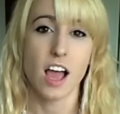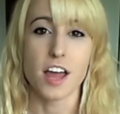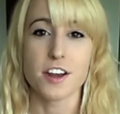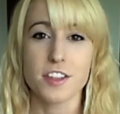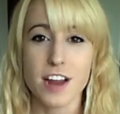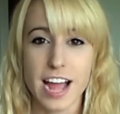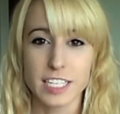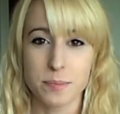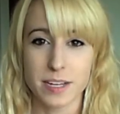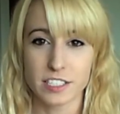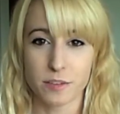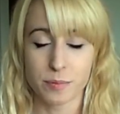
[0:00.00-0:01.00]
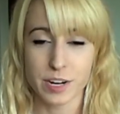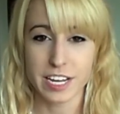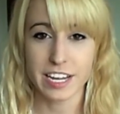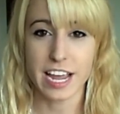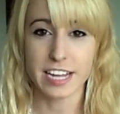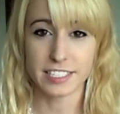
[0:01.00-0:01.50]
Another aspect of
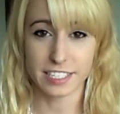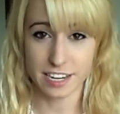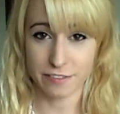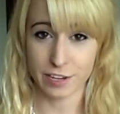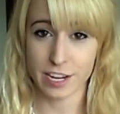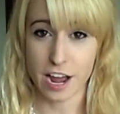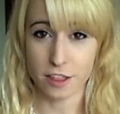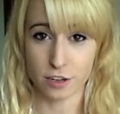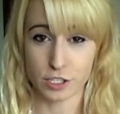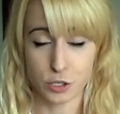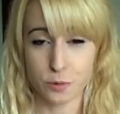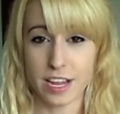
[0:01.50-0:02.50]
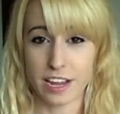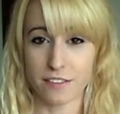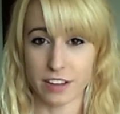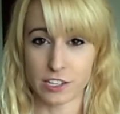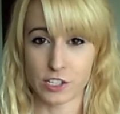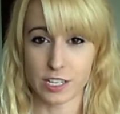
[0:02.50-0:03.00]
bringing a significant other to a
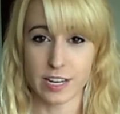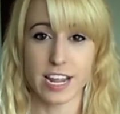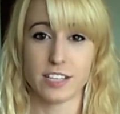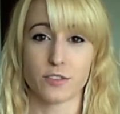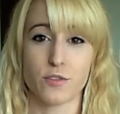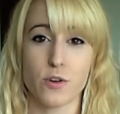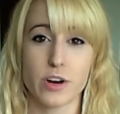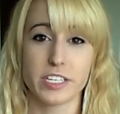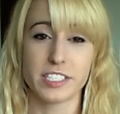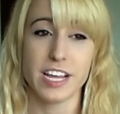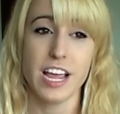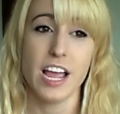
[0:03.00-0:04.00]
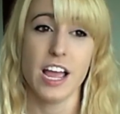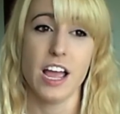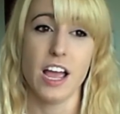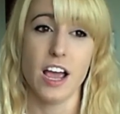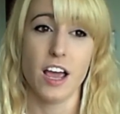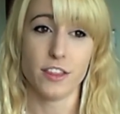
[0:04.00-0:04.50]
convention is, of course,
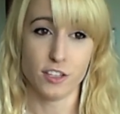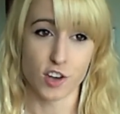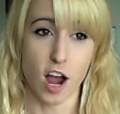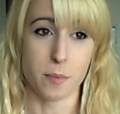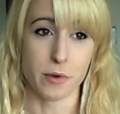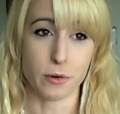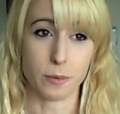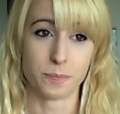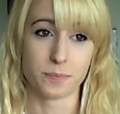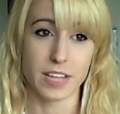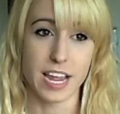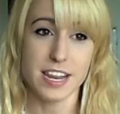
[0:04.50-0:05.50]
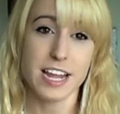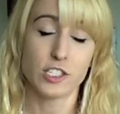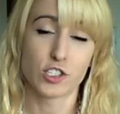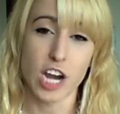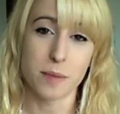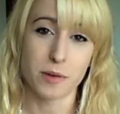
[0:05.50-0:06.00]
the dramu. And
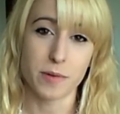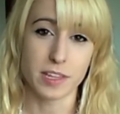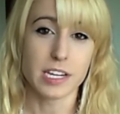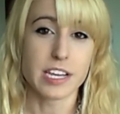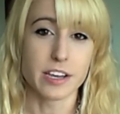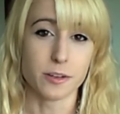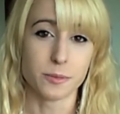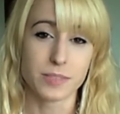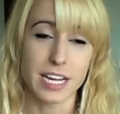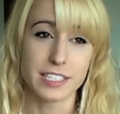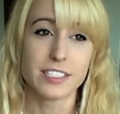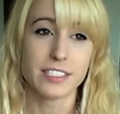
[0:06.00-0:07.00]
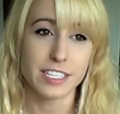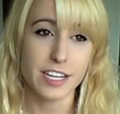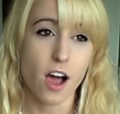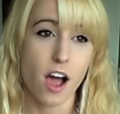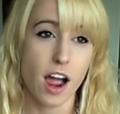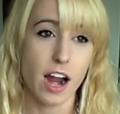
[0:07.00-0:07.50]
that's drama with a U. That's
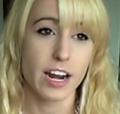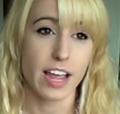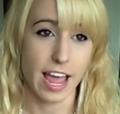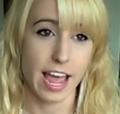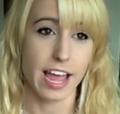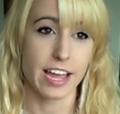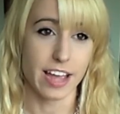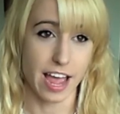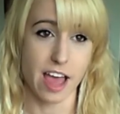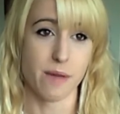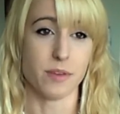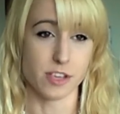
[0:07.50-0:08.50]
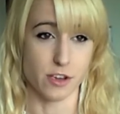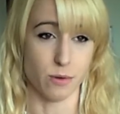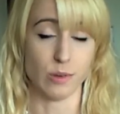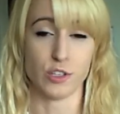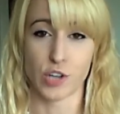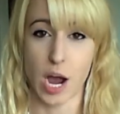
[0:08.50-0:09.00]

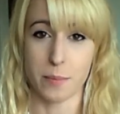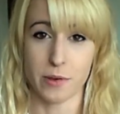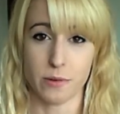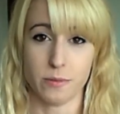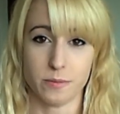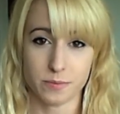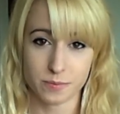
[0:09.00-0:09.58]
D-R-A-M-U, dramu,